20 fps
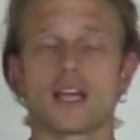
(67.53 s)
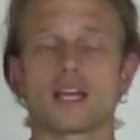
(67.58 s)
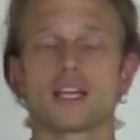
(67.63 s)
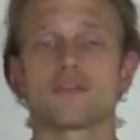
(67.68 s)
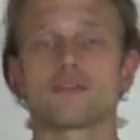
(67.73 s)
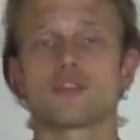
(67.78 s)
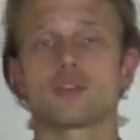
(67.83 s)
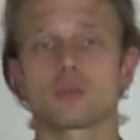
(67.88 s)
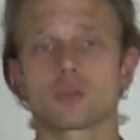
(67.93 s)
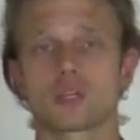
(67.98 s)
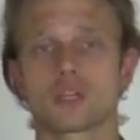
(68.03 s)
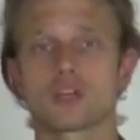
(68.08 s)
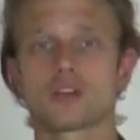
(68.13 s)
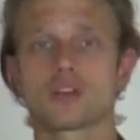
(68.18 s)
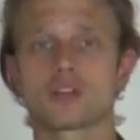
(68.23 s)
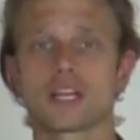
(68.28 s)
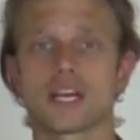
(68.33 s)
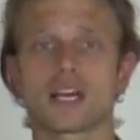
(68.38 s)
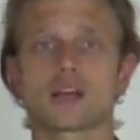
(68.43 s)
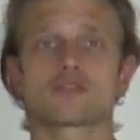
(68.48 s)
And if you want to
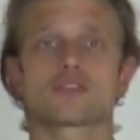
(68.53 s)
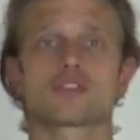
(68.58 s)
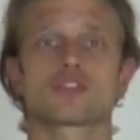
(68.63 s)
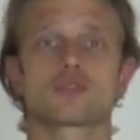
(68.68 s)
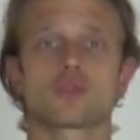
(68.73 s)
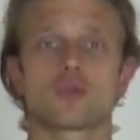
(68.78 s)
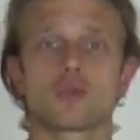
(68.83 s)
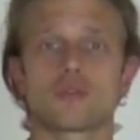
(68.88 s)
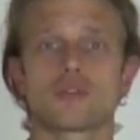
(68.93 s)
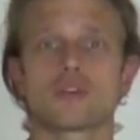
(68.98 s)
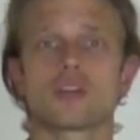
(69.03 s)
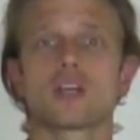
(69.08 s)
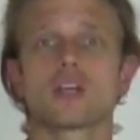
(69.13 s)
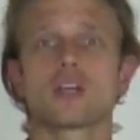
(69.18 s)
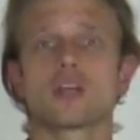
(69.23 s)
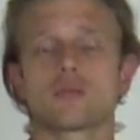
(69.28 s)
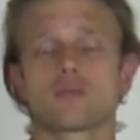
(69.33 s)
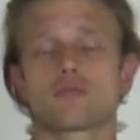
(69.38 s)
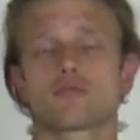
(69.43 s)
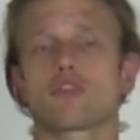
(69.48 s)
learn how to sort of
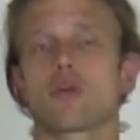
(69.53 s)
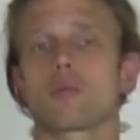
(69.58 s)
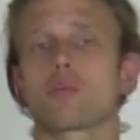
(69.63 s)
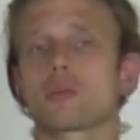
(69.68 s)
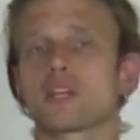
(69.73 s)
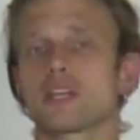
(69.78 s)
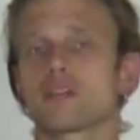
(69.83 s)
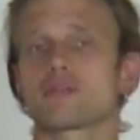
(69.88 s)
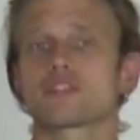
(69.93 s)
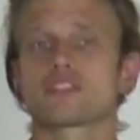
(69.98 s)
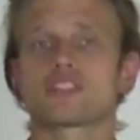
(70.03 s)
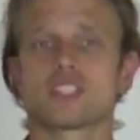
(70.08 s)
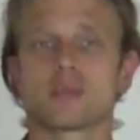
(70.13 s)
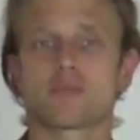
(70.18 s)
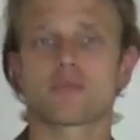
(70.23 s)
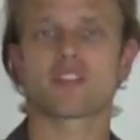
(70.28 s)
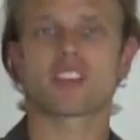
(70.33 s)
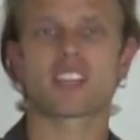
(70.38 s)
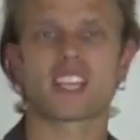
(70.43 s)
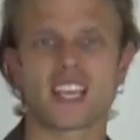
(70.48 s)
properly
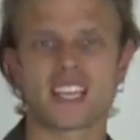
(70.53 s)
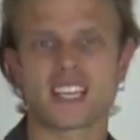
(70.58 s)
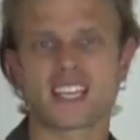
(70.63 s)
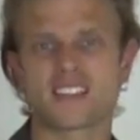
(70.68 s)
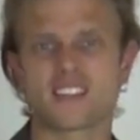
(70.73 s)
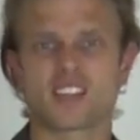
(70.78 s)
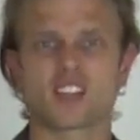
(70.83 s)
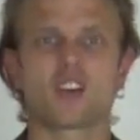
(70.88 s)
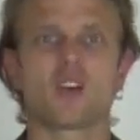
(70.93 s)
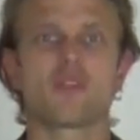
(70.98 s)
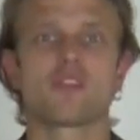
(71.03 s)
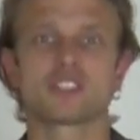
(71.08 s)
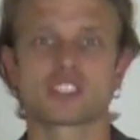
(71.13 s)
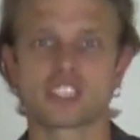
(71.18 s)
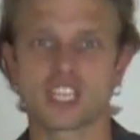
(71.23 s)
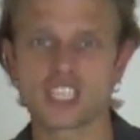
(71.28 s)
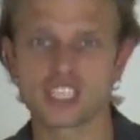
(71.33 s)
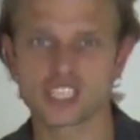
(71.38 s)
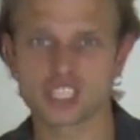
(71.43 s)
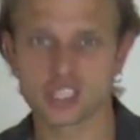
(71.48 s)
reciprocate in the
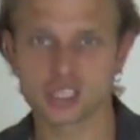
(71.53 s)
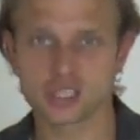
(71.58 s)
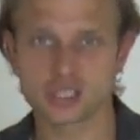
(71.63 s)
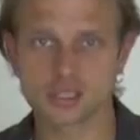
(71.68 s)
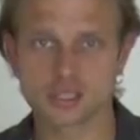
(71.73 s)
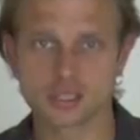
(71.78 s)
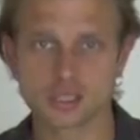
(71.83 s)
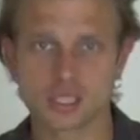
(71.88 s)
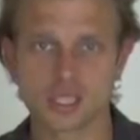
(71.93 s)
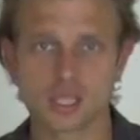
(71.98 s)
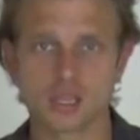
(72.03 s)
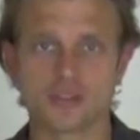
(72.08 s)
conversation,